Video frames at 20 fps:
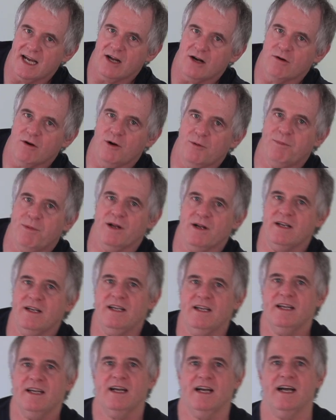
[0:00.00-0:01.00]
her open
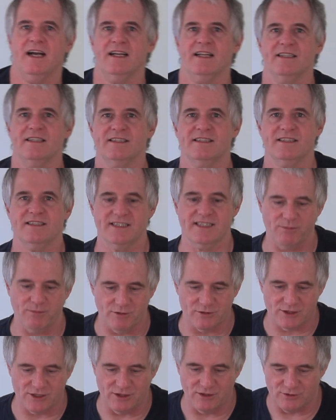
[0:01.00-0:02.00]
and see
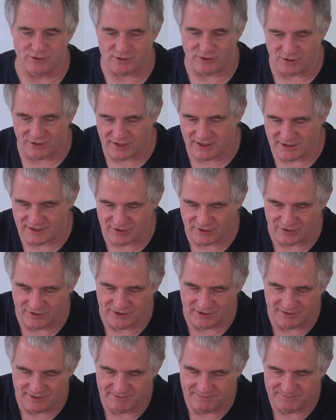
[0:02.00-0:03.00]
what she looks like inside.